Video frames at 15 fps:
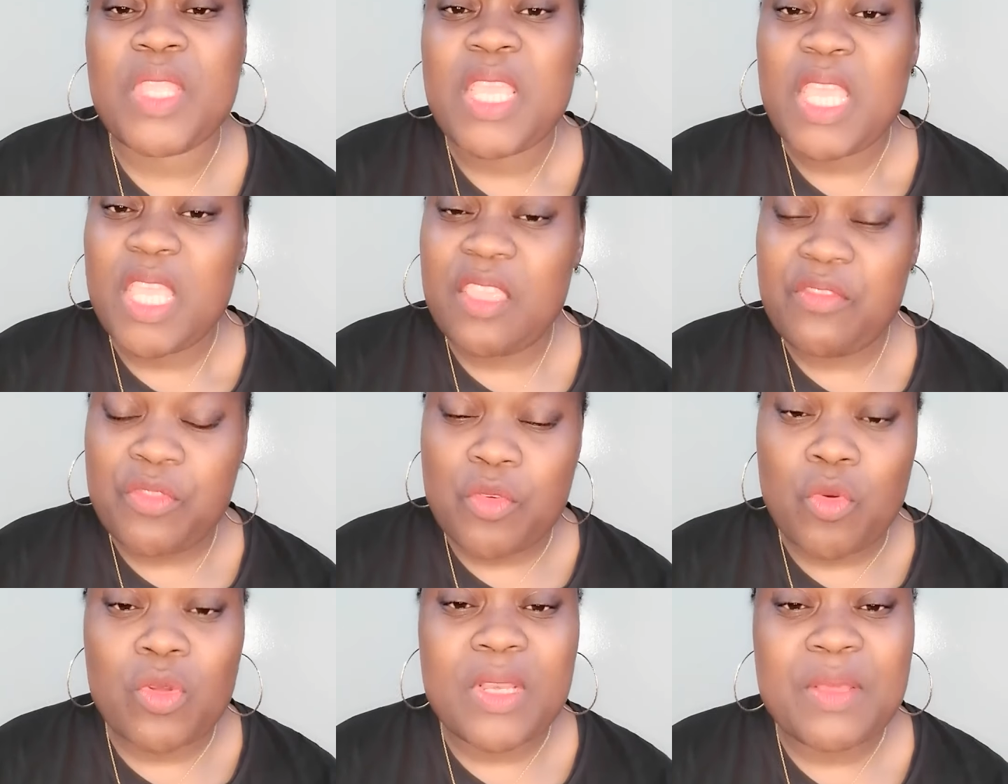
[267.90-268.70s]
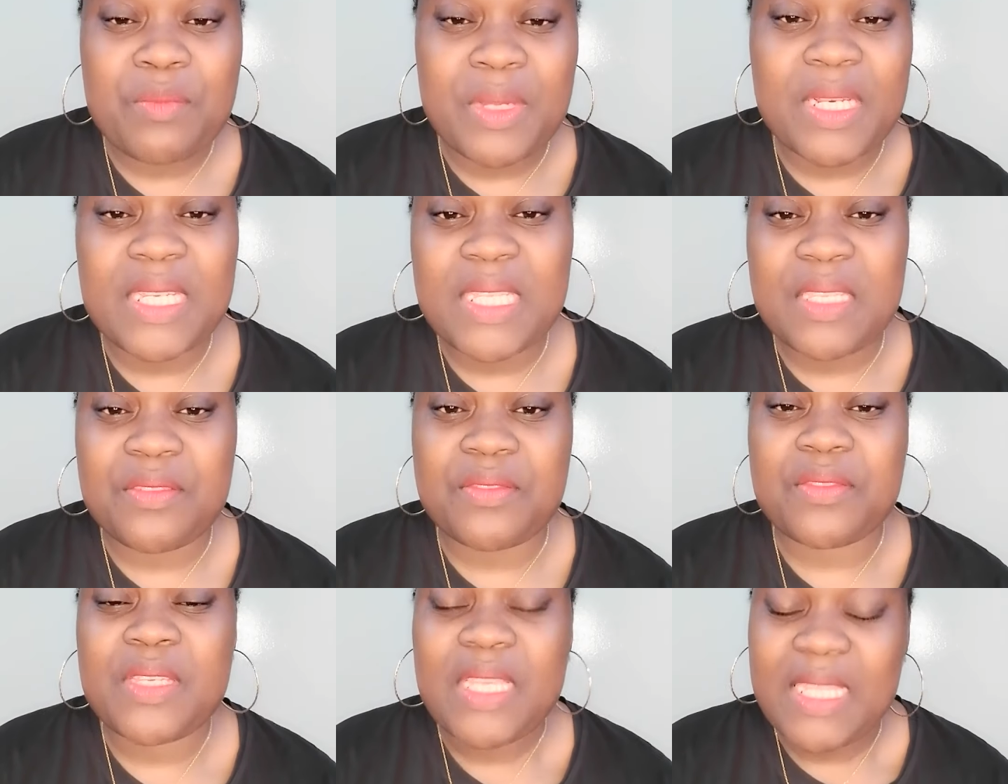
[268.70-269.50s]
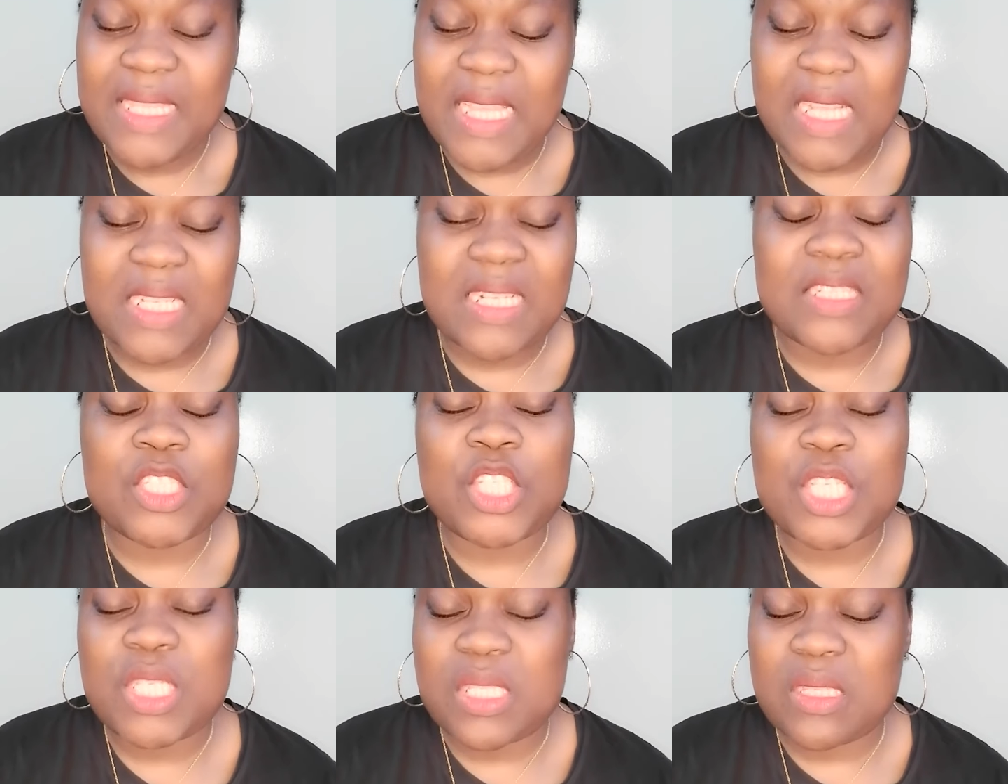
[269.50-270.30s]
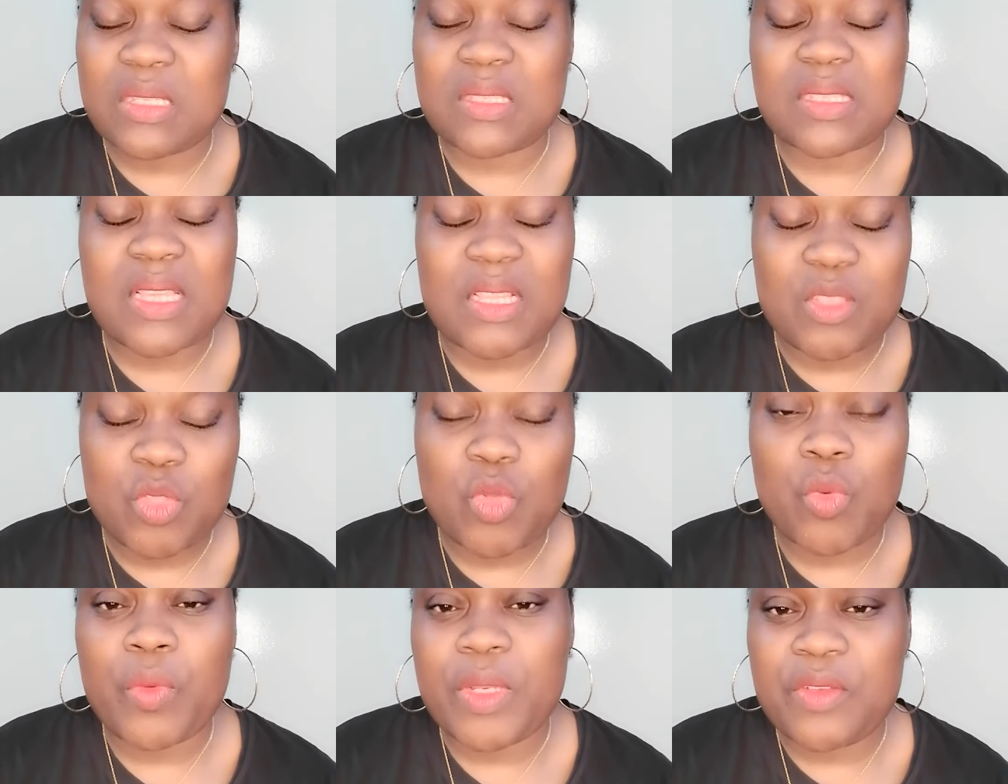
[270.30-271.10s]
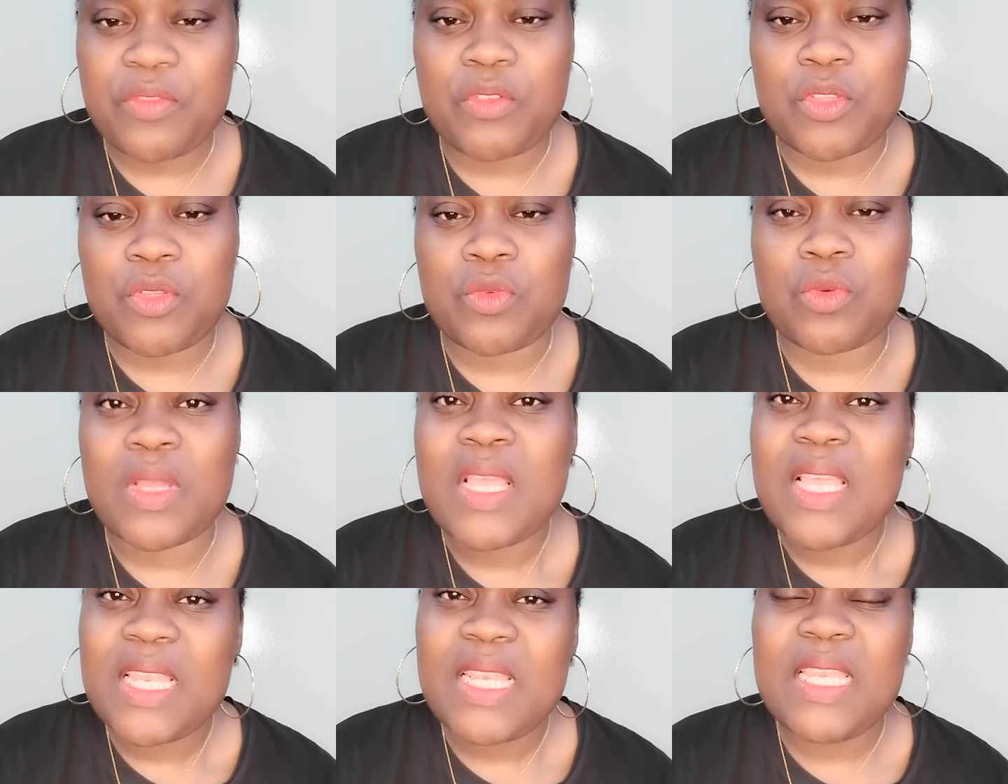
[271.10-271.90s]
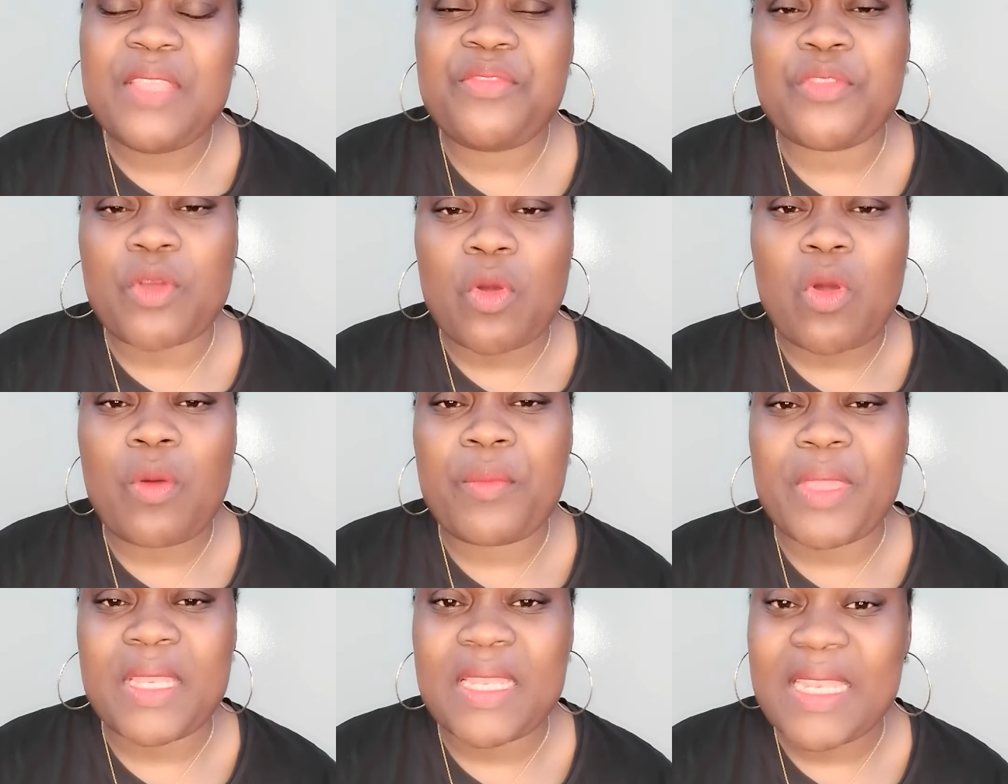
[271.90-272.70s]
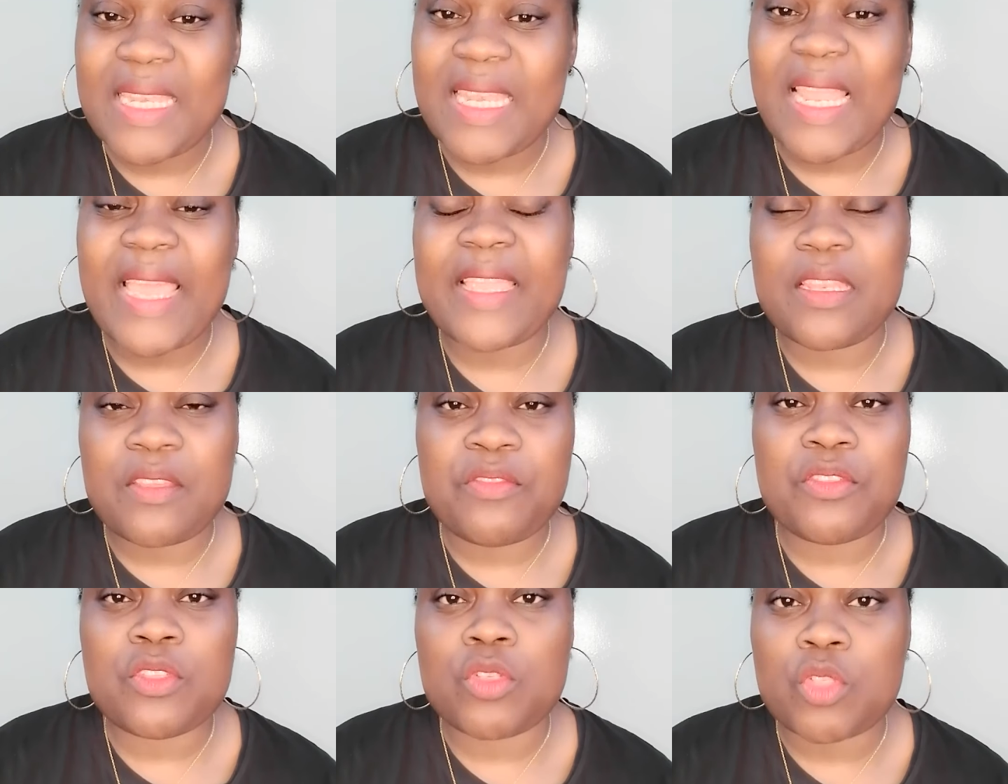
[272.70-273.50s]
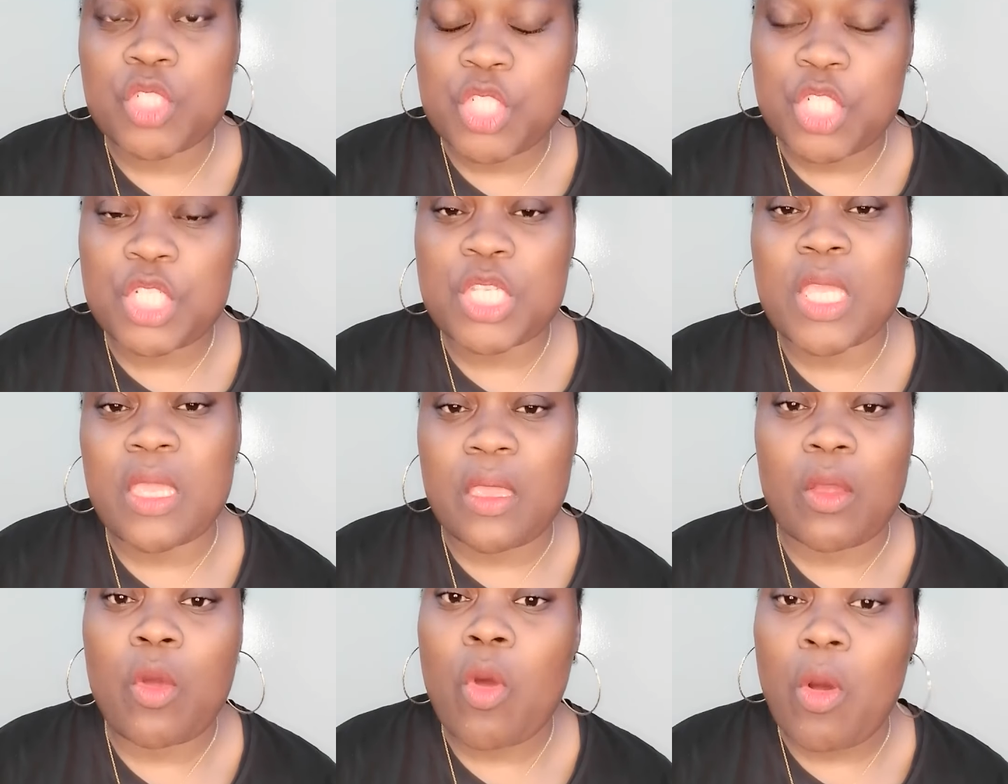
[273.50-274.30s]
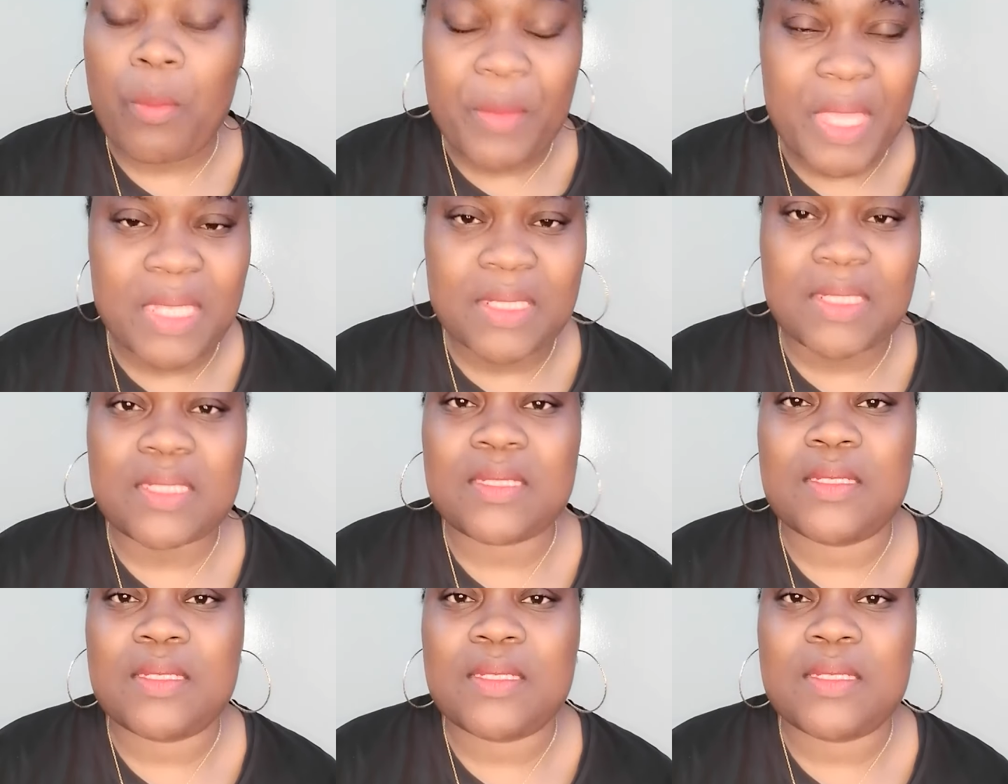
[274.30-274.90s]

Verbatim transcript: If you only believe that Jesus can do it for you, leave your comment, like the video, share, comment.